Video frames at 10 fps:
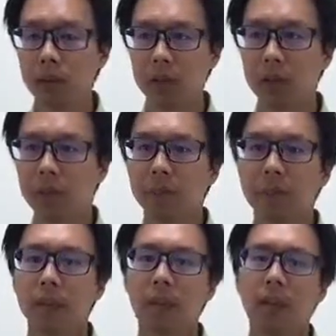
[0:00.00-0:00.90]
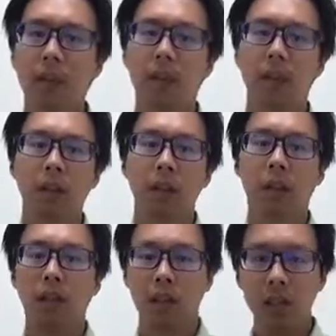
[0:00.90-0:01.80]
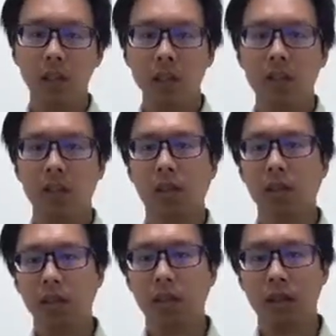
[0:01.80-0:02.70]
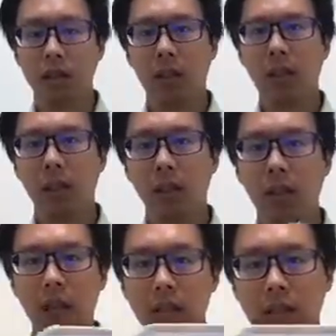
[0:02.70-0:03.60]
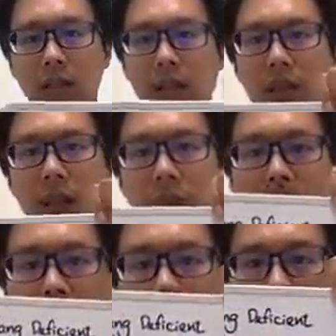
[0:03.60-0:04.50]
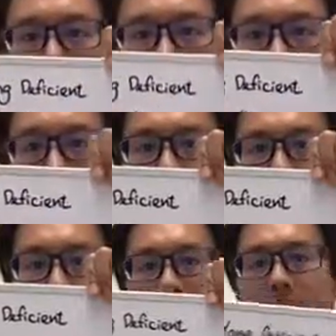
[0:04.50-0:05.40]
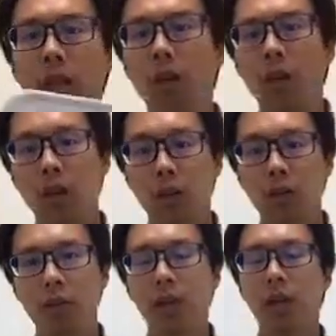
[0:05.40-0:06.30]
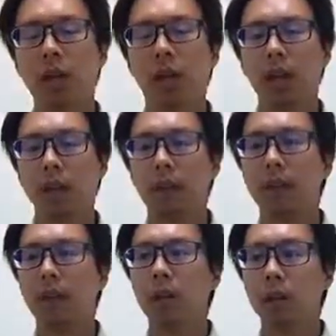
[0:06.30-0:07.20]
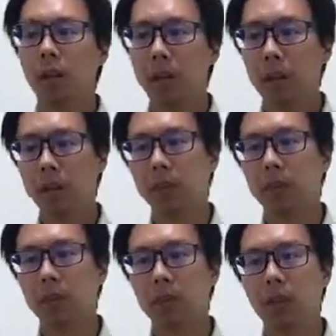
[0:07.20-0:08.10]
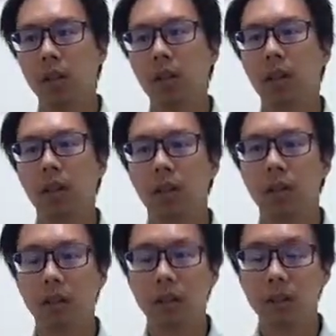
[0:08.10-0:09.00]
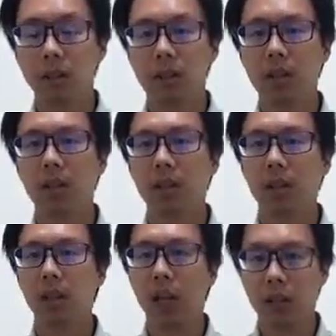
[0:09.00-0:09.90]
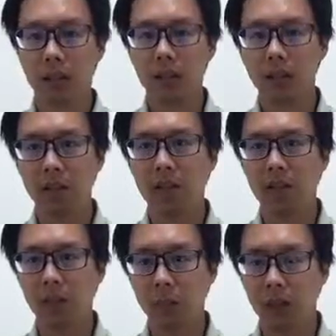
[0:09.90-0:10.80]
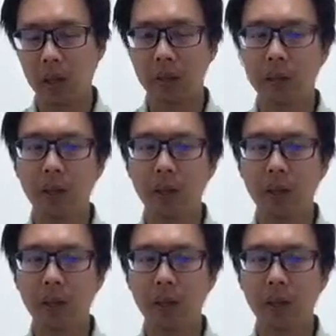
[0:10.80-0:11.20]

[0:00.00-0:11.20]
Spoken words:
So our semens is the essence types. So this pork skin, the collagen, can replenish the semens, the essence in your body.